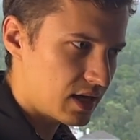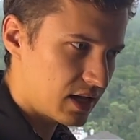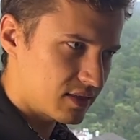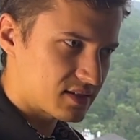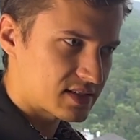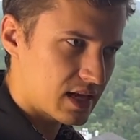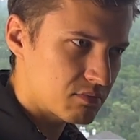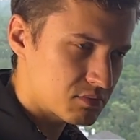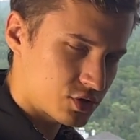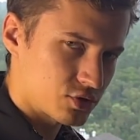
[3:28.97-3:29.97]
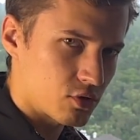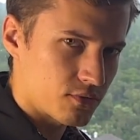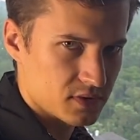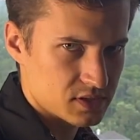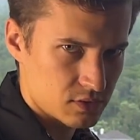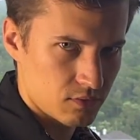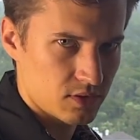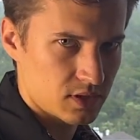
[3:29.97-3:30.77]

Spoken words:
and the same surface of the